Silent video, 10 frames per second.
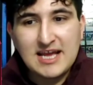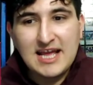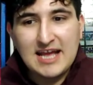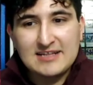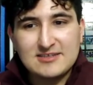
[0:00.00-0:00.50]

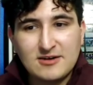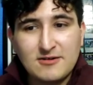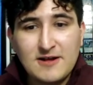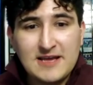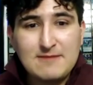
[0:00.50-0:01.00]
And
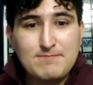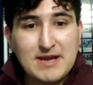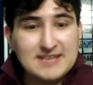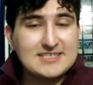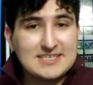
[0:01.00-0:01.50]
so he
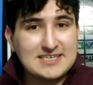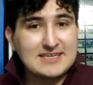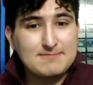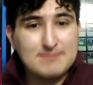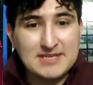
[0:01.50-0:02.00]

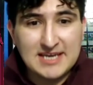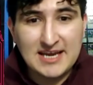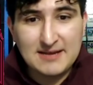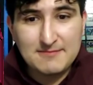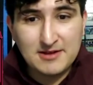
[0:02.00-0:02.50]
basically
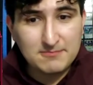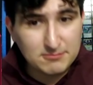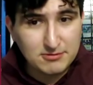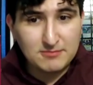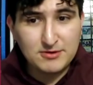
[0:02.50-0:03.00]
became a
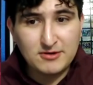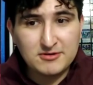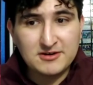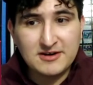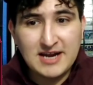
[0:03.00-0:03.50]

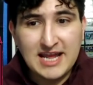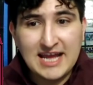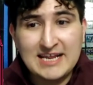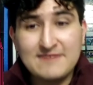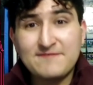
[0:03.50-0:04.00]
broker,
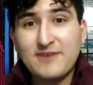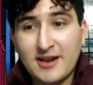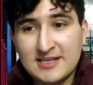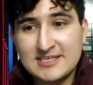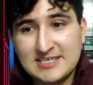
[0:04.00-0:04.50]
and he
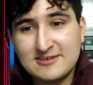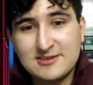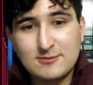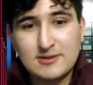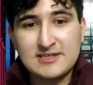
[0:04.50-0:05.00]
volunteers
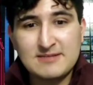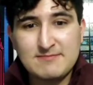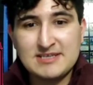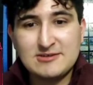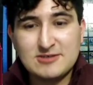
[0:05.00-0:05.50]
to work in the
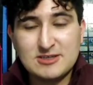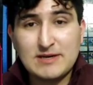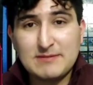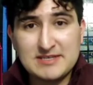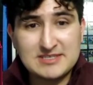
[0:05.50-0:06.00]
Mezio
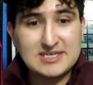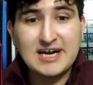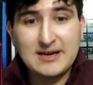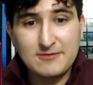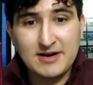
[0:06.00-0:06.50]
despite being such a
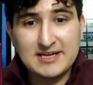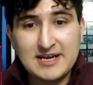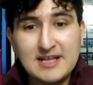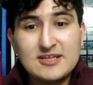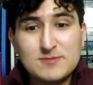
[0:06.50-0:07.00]
high rank,
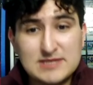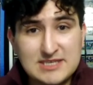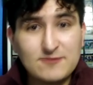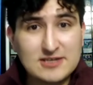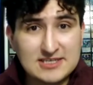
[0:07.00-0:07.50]

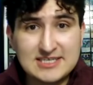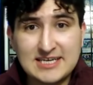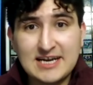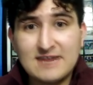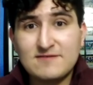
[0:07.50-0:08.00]
specifically to
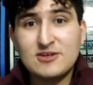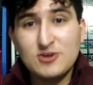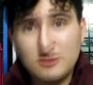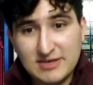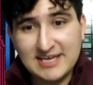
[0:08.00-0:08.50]
take care of the
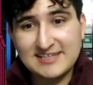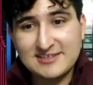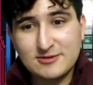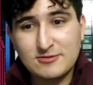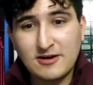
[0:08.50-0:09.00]
new
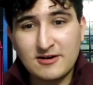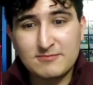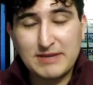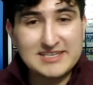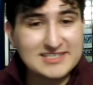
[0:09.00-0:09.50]
kids who are
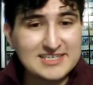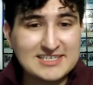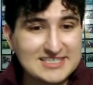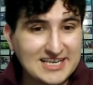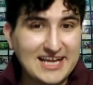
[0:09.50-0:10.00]
basically
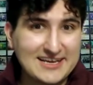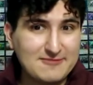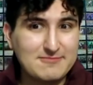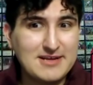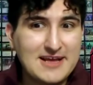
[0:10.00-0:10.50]
just like him.
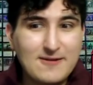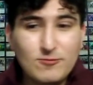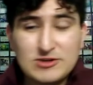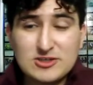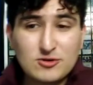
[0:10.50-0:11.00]

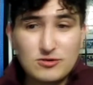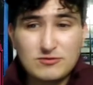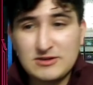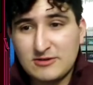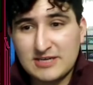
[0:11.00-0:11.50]
Which is cool
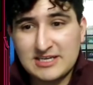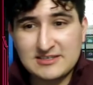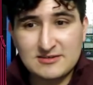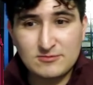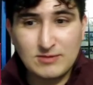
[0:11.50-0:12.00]
when you look at
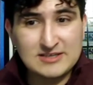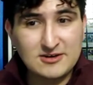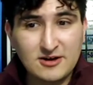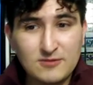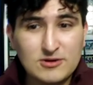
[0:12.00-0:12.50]
his way his
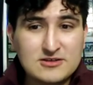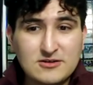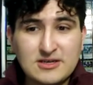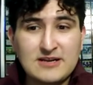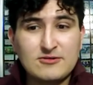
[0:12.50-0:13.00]
card works,
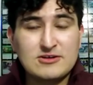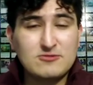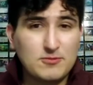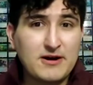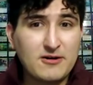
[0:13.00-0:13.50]
looking at creatures
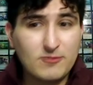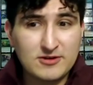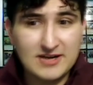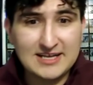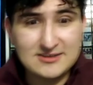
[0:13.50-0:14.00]
with power 1
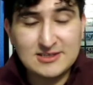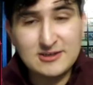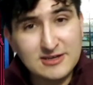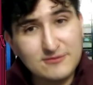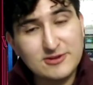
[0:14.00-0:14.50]
or less. So he's
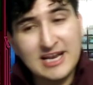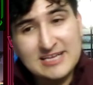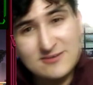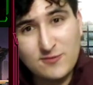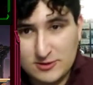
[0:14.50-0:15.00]
looking for the
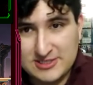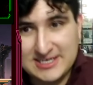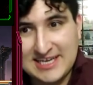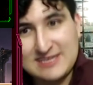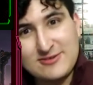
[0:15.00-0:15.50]
less
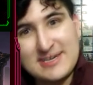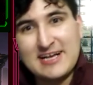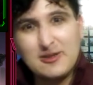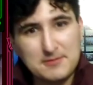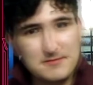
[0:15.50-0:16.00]
fortunate, and he's trying to
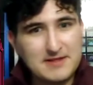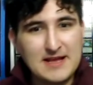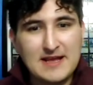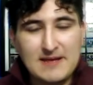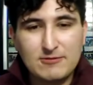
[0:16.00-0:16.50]
help them,
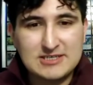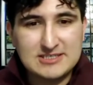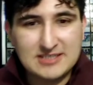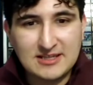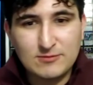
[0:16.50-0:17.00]
which
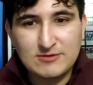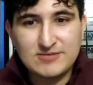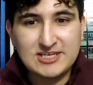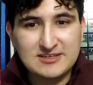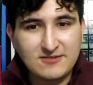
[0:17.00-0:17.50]
is something that we've
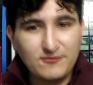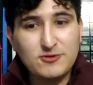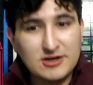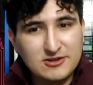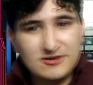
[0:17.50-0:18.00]
seen in a
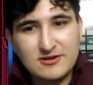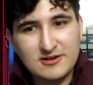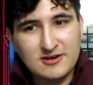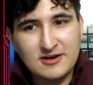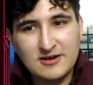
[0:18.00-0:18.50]
few other
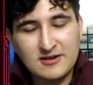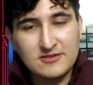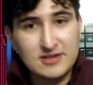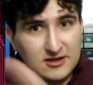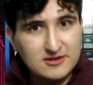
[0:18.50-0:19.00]

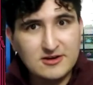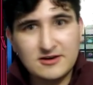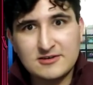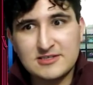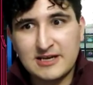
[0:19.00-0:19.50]
on the other
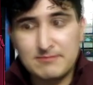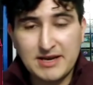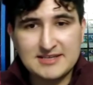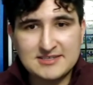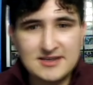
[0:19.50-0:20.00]
cards like
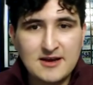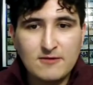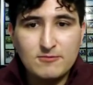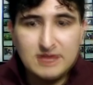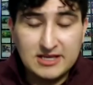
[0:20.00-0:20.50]
Bess,
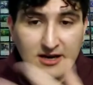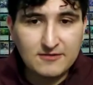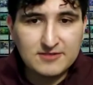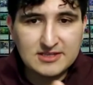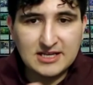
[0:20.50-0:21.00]
where they
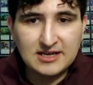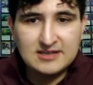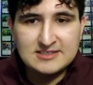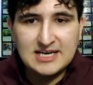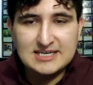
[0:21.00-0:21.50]
covered that
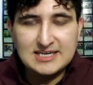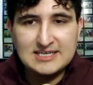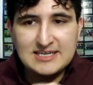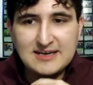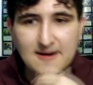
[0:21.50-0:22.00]
exact
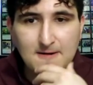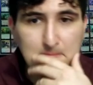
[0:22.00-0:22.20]
idea.